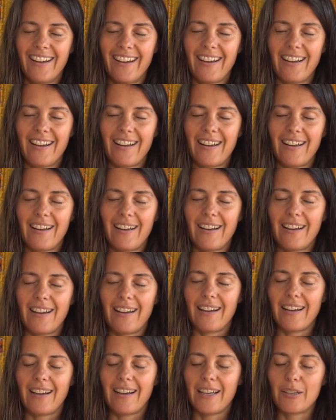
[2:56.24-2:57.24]

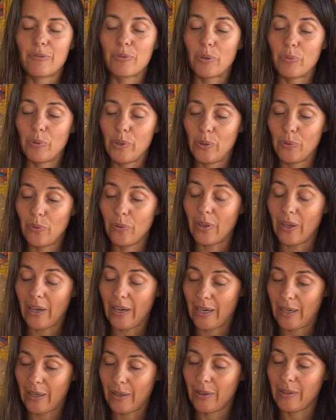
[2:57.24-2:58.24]
And what we do
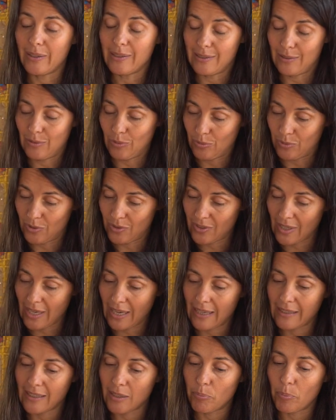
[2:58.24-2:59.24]
there is to
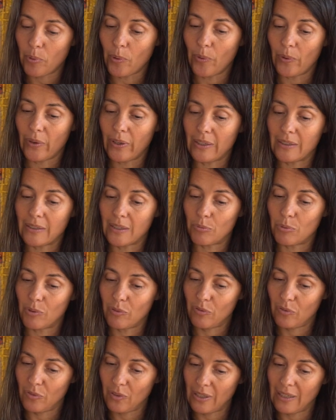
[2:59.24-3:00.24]
stay in the point that we
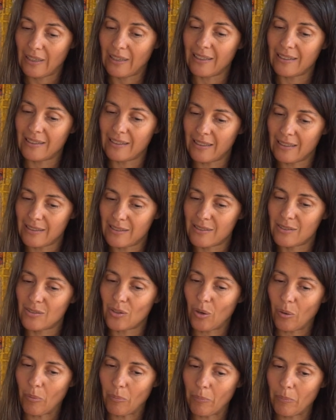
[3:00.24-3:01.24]
feel it needs
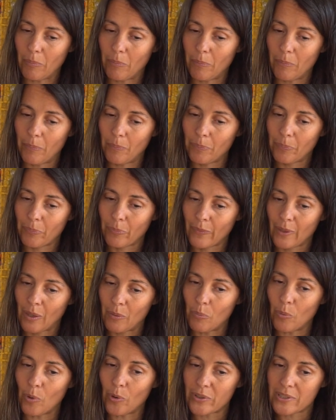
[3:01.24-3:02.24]
some
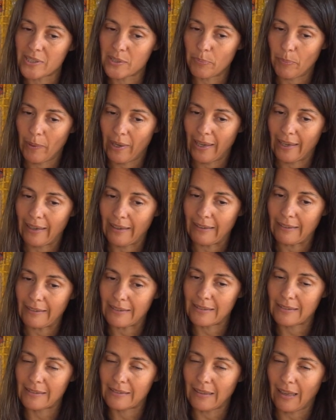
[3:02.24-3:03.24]
more
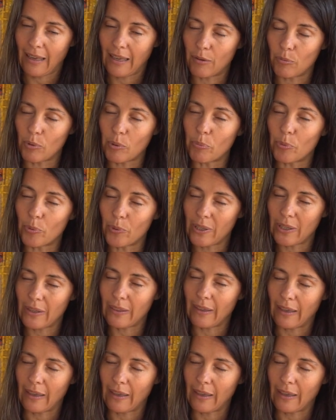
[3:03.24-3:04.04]
space, and we breathe